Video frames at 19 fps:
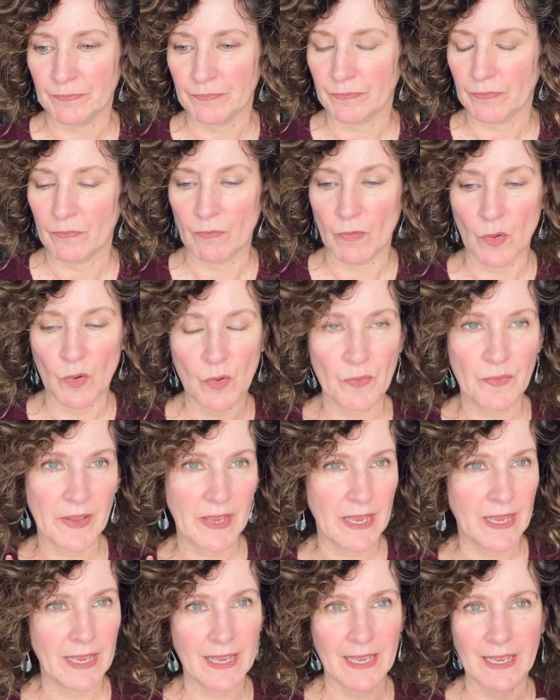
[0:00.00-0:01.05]

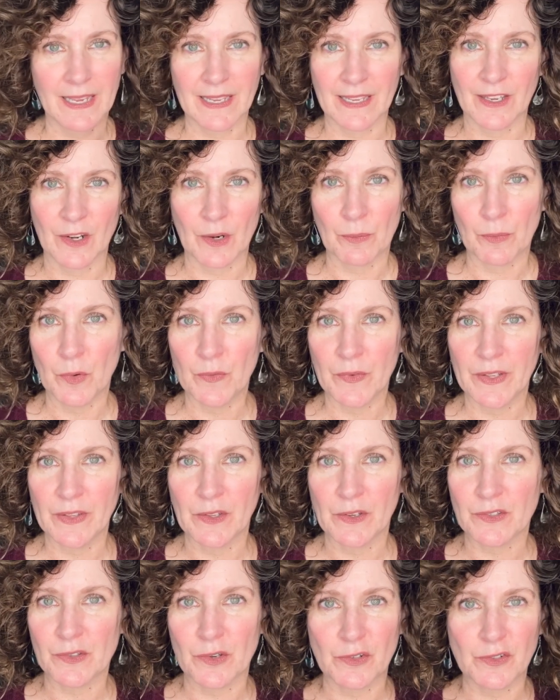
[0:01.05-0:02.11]
moving
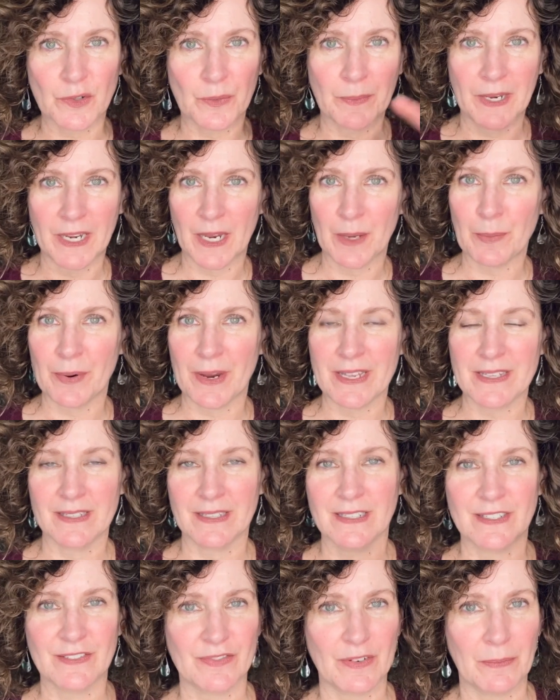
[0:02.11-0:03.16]
their social media
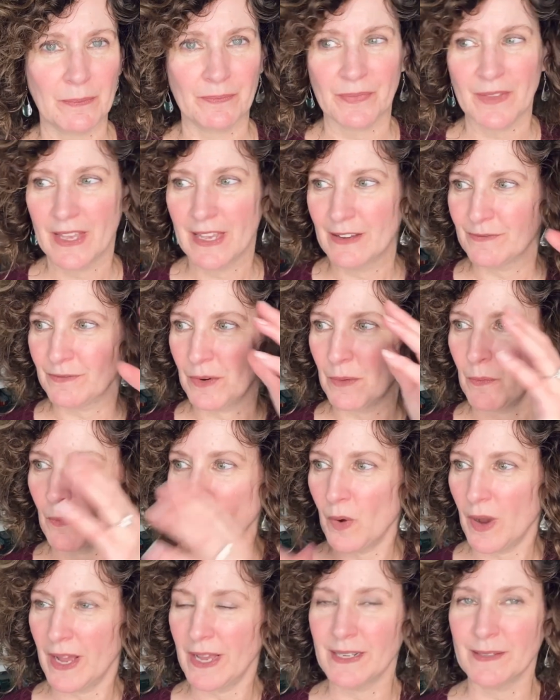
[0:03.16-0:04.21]
presence from
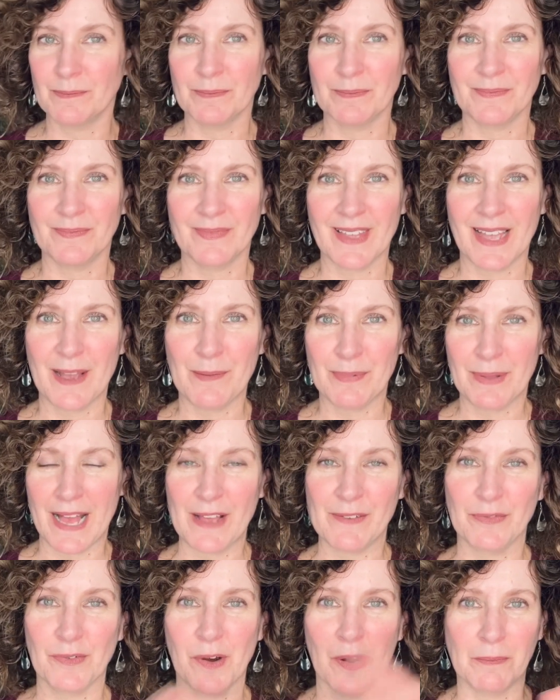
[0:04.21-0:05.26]
one
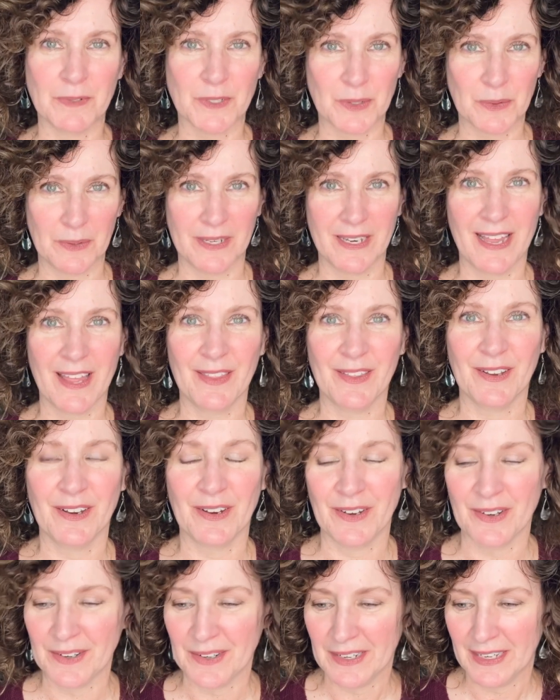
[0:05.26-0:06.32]
platform to
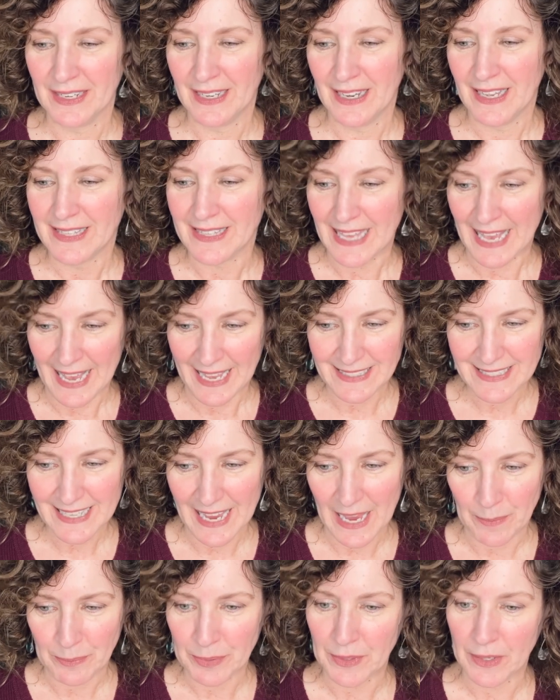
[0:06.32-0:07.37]
another. That's
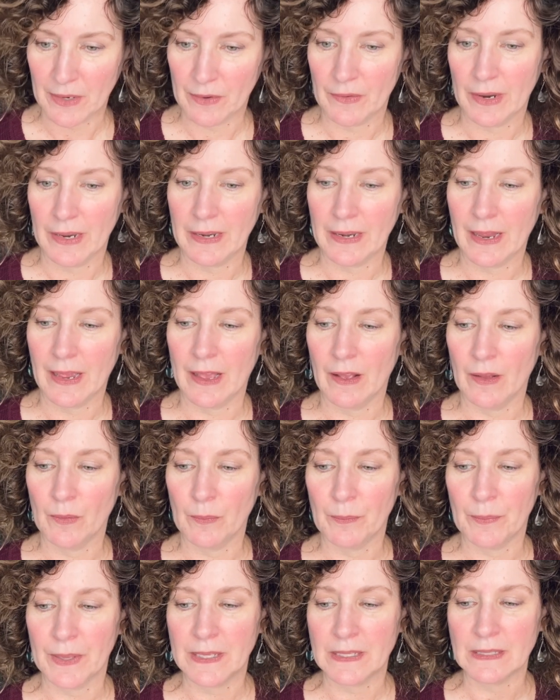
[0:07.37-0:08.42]
happening right now.
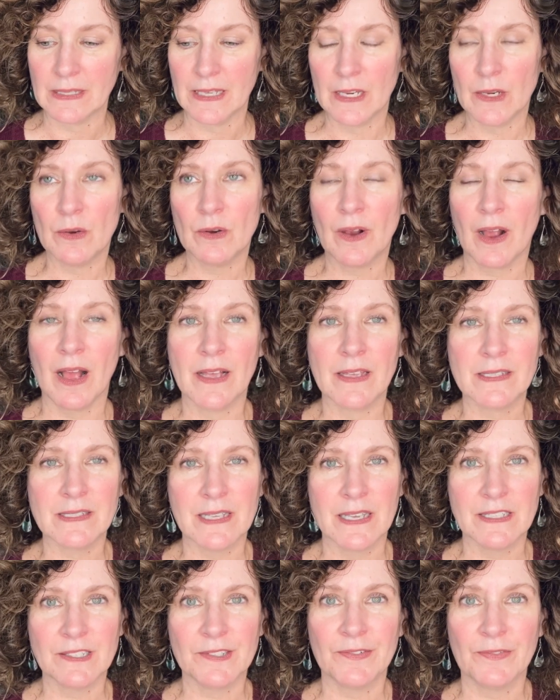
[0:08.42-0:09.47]
But Leo calls
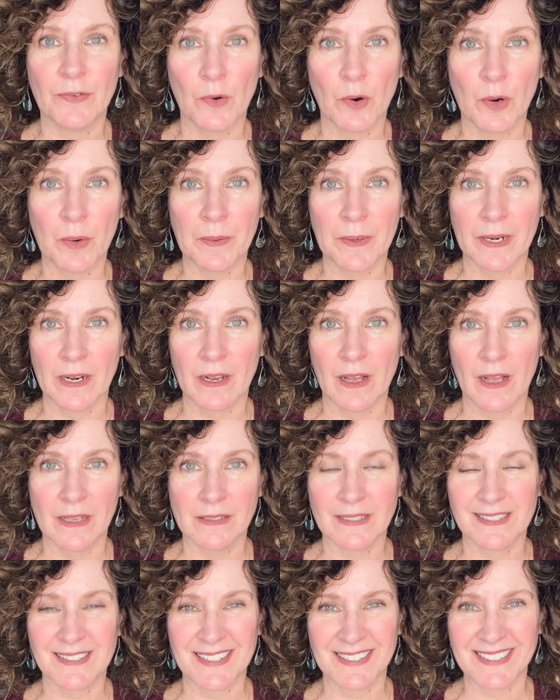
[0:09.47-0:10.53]
us forward. It calls
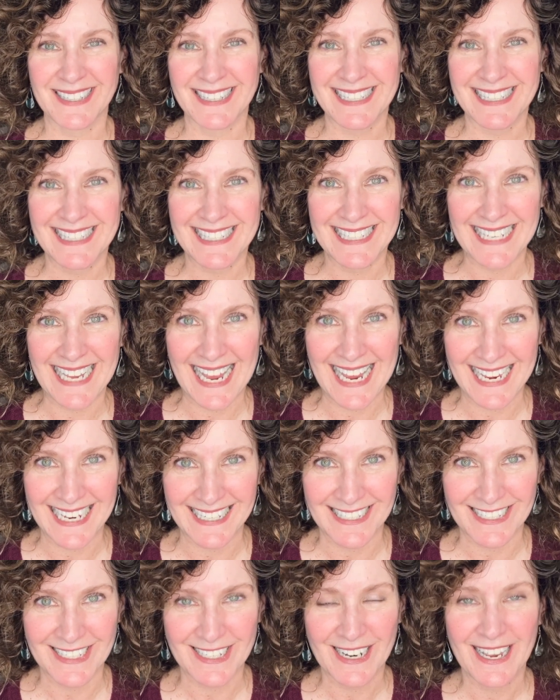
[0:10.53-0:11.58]
us onto the
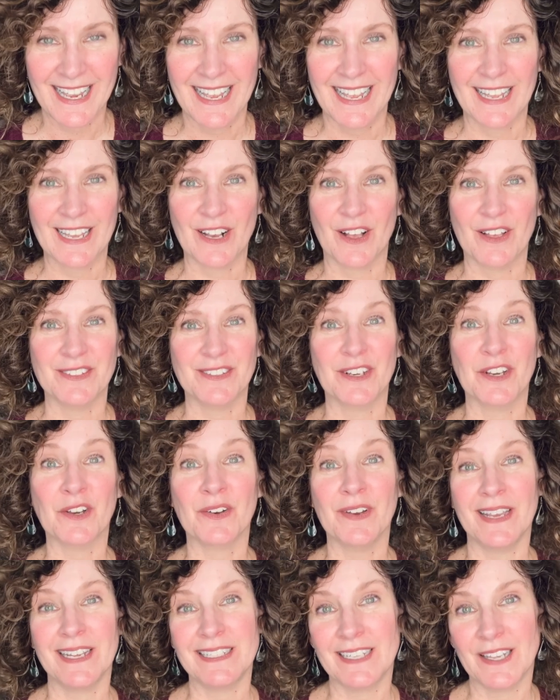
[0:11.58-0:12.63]
stage. It calls our
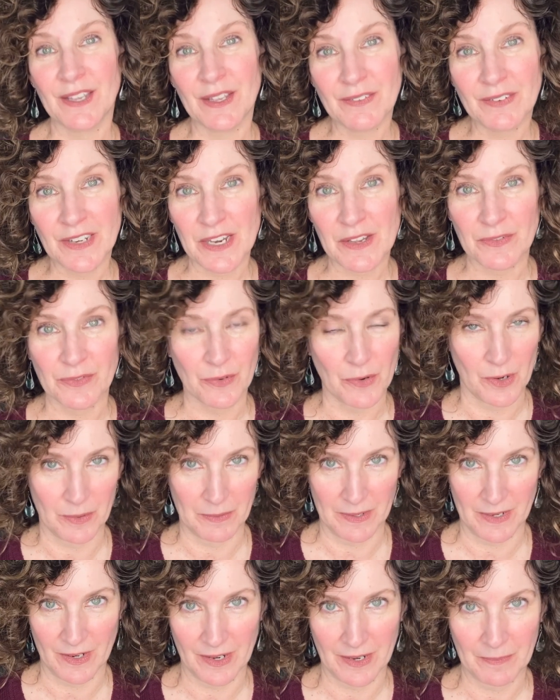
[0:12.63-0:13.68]
creativity
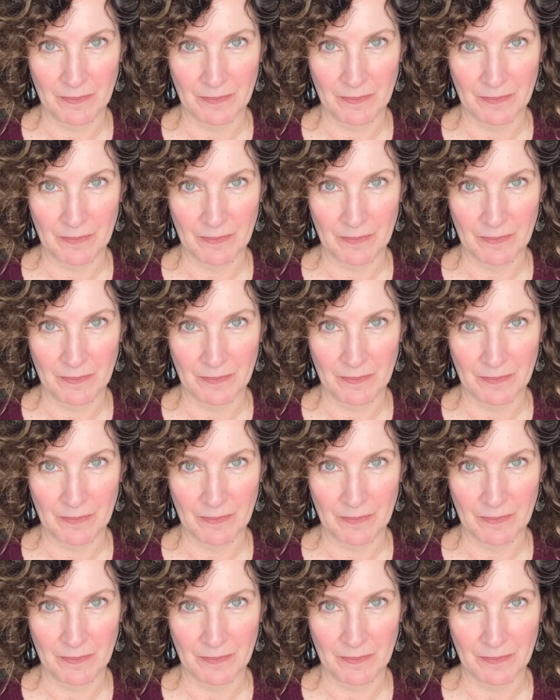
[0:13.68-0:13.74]
forward.